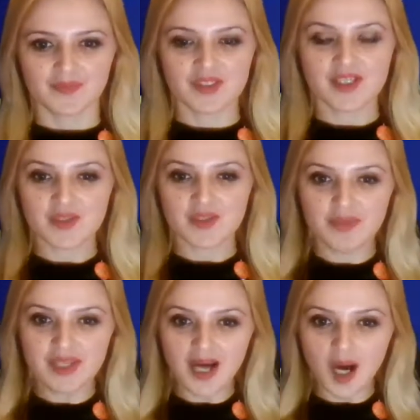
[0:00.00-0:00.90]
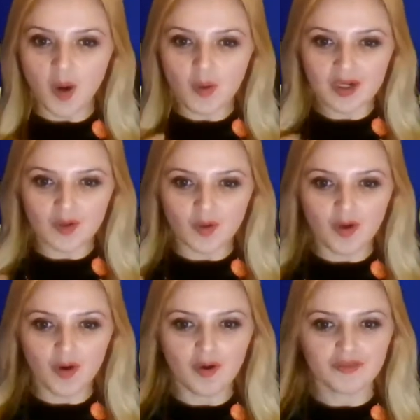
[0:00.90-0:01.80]
Just be aware
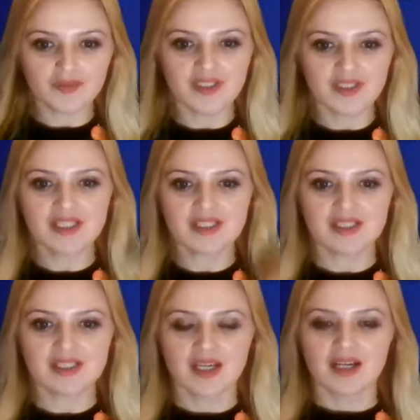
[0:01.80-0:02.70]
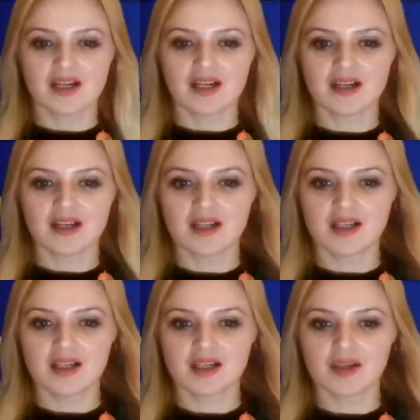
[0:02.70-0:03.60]
of these
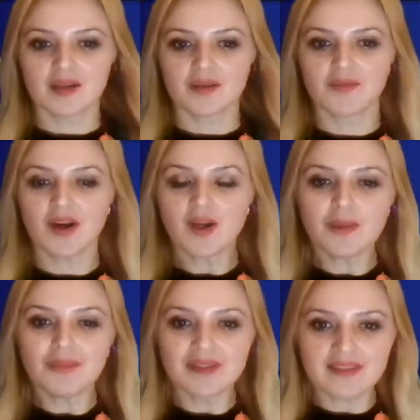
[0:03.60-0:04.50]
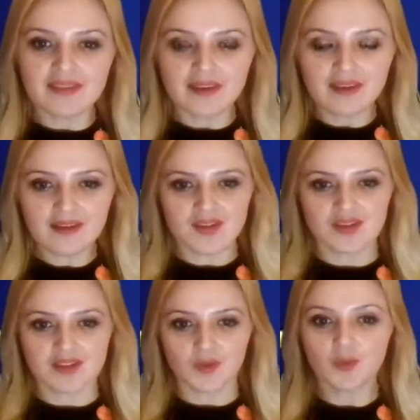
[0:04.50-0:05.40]
valuable things
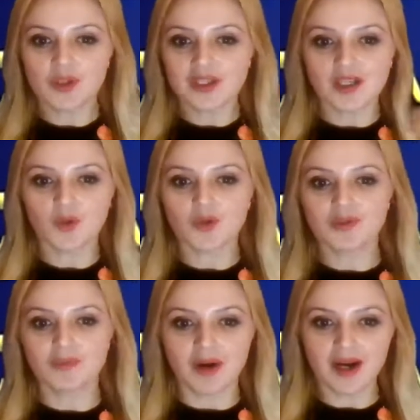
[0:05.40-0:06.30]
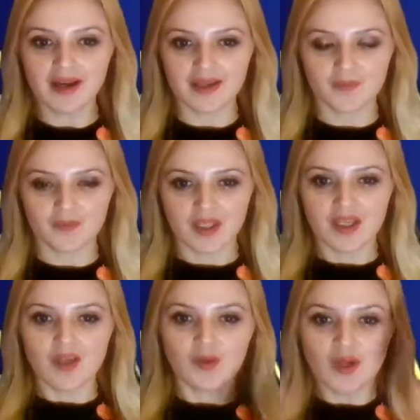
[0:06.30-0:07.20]
that we cannot buy.
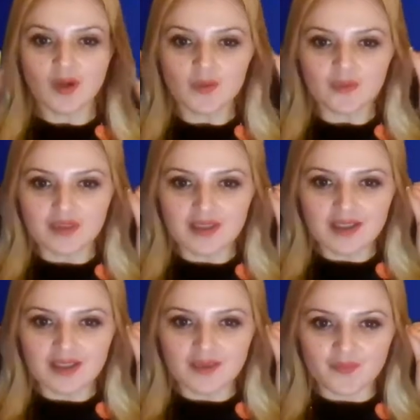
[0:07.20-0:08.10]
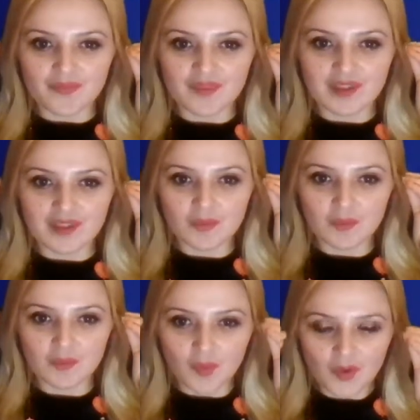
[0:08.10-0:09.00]
You know, the
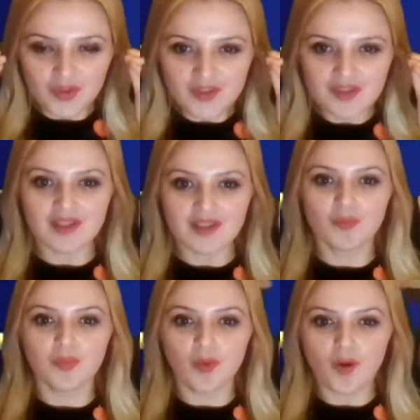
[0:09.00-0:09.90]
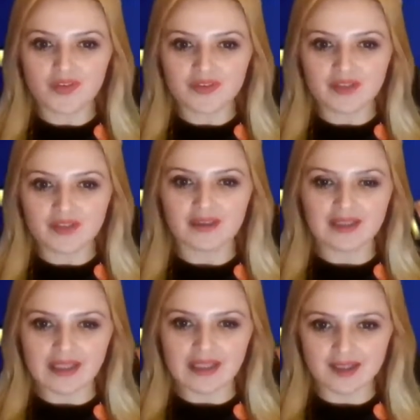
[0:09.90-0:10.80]
most important
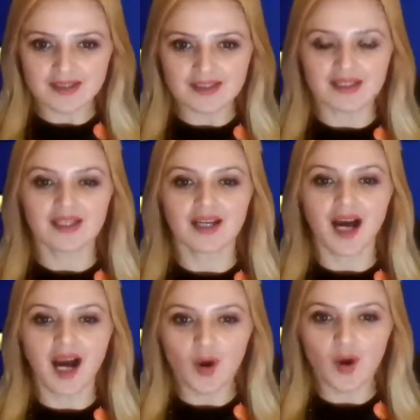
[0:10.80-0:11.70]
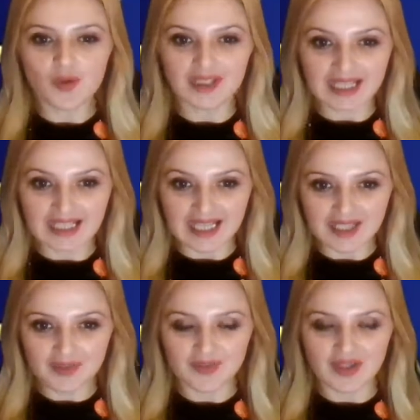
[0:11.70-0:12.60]
things in our
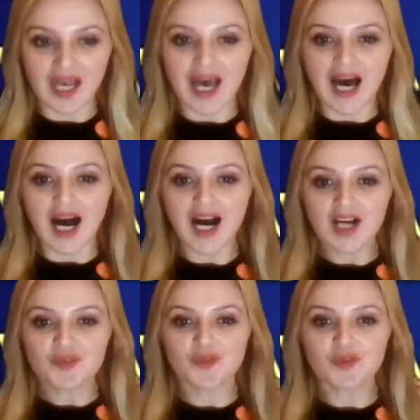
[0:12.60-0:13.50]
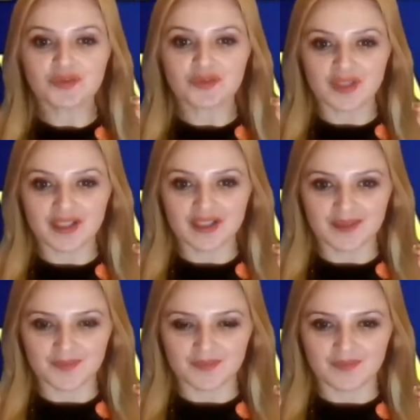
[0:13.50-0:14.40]
life are for free.